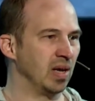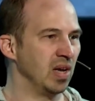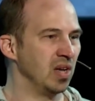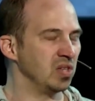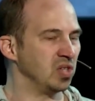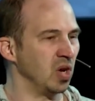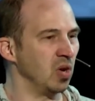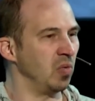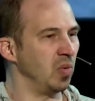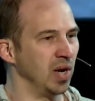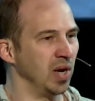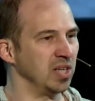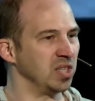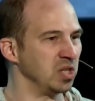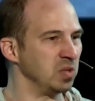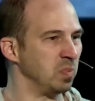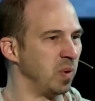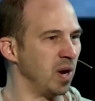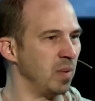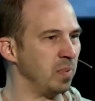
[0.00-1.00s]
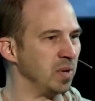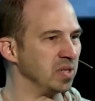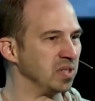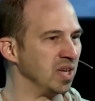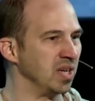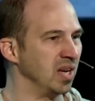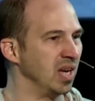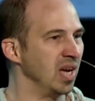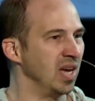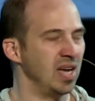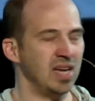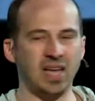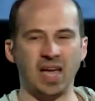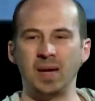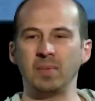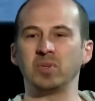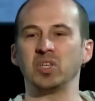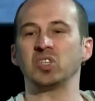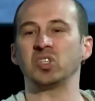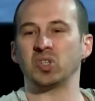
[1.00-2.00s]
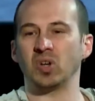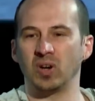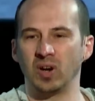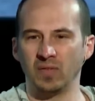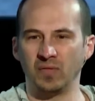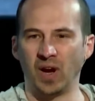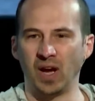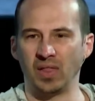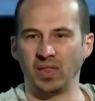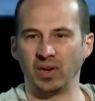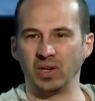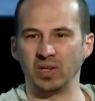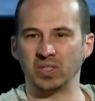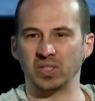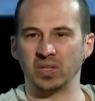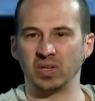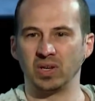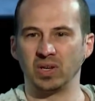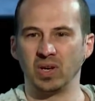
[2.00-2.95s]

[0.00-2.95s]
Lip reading: So what is his purpose? He came to serve others.